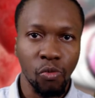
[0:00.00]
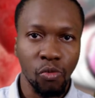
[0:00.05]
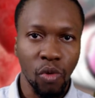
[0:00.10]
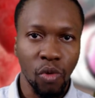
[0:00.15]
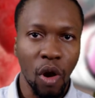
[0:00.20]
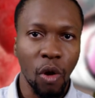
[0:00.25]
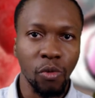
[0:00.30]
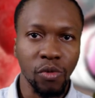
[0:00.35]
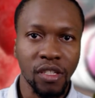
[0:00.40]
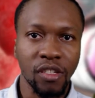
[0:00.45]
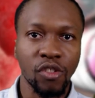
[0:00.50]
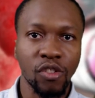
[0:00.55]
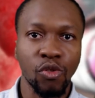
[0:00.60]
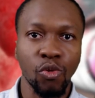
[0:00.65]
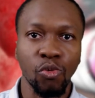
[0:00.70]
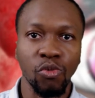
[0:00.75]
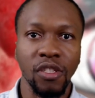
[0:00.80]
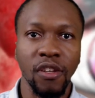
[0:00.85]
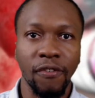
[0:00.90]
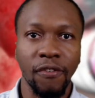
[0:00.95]
routes,
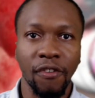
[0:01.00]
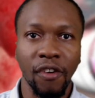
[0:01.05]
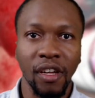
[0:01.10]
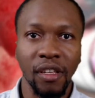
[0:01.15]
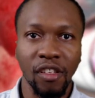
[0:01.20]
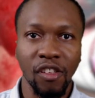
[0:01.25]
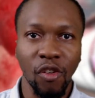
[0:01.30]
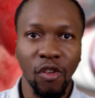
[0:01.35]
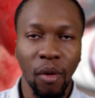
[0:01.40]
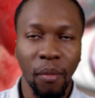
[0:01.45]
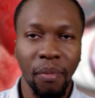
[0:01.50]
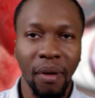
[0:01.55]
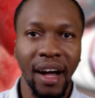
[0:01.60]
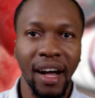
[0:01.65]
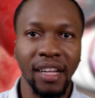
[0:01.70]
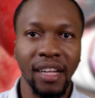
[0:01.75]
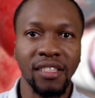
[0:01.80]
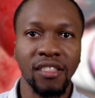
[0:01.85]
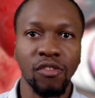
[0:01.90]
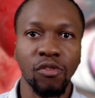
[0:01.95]
two different, you know,
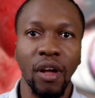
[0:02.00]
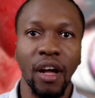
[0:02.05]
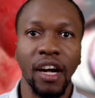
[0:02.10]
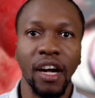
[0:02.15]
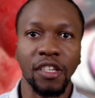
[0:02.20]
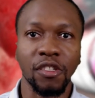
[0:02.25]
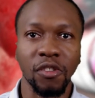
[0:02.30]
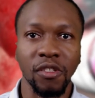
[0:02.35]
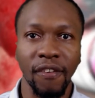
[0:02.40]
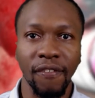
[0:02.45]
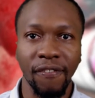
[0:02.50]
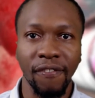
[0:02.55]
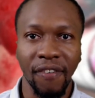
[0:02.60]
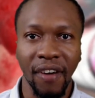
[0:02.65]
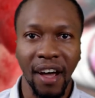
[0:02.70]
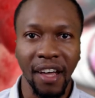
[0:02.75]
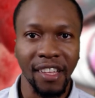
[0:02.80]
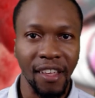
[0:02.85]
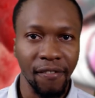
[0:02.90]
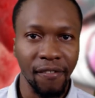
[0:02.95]
paths to actually
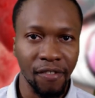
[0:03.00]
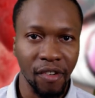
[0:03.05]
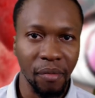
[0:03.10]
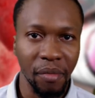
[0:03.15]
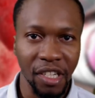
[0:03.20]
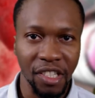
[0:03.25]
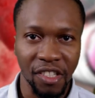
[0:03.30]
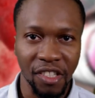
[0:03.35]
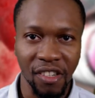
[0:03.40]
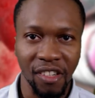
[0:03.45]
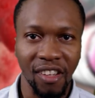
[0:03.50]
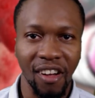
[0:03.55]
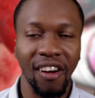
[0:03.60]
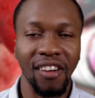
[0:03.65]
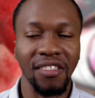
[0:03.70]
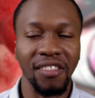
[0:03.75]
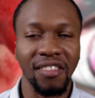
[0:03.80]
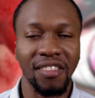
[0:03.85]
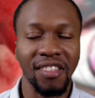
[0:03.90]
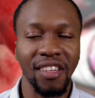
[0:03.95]
find the information
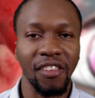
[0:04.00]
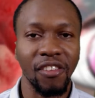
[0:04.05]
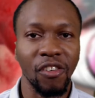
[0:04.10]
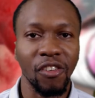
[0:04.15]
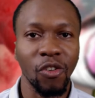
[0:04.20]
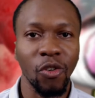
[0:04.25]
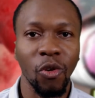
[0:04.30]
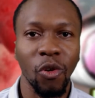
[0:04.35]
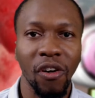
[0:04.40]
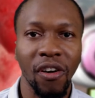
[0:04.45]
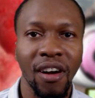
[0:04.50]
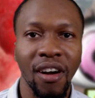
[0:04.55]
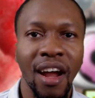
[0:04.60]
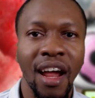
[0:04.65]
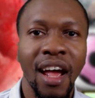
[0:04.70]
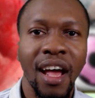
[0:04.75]
on said cure